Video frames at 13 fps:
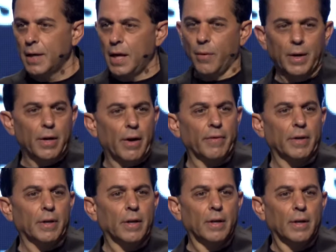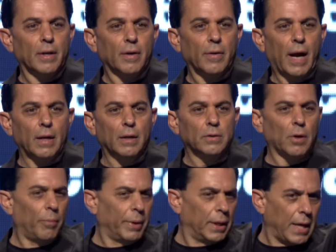Anyone here ever, right?
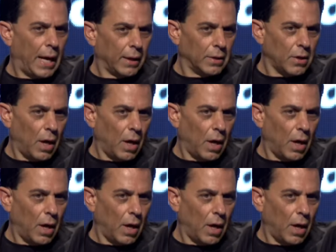Don't be a doubting